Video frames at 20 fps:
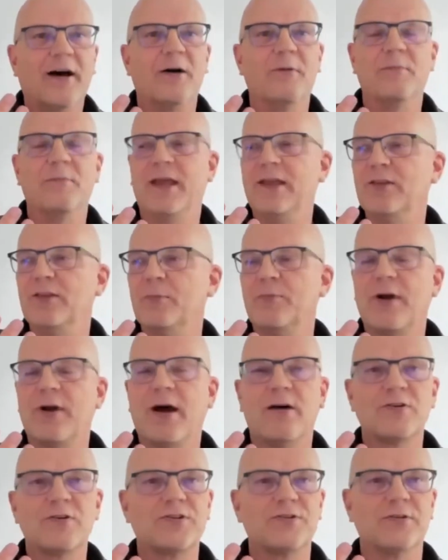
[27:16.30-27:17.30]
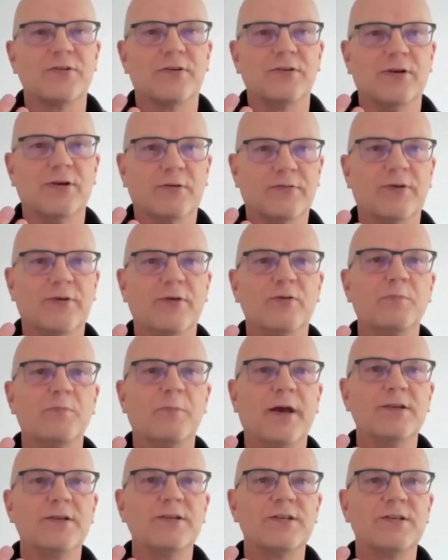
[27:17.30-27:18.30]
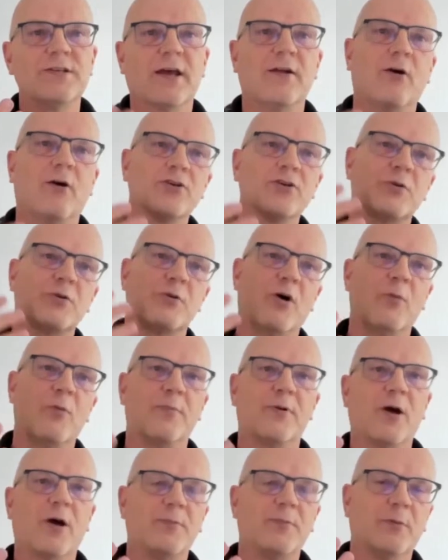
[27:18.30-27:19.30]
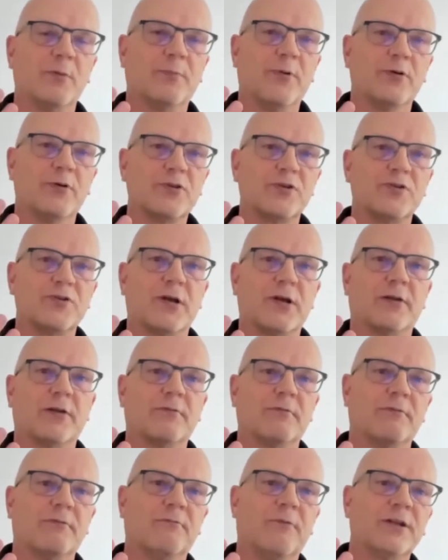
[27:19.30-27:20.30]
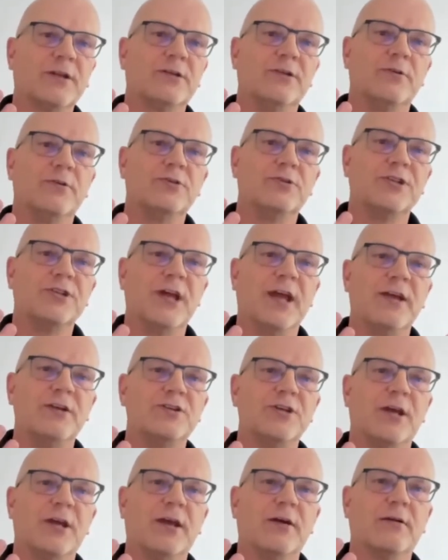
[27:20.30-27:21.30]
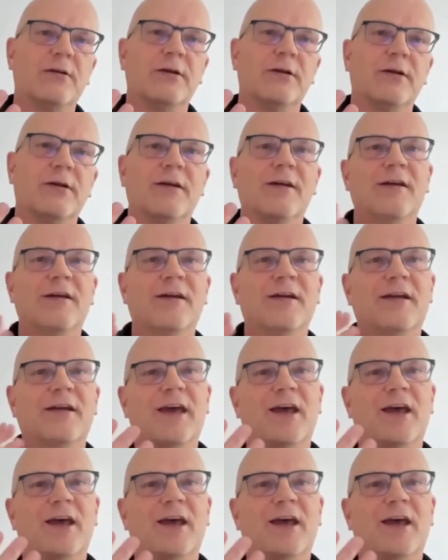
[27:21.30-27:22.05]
in the browser your FuseBase and also open up your portal so that what you change here can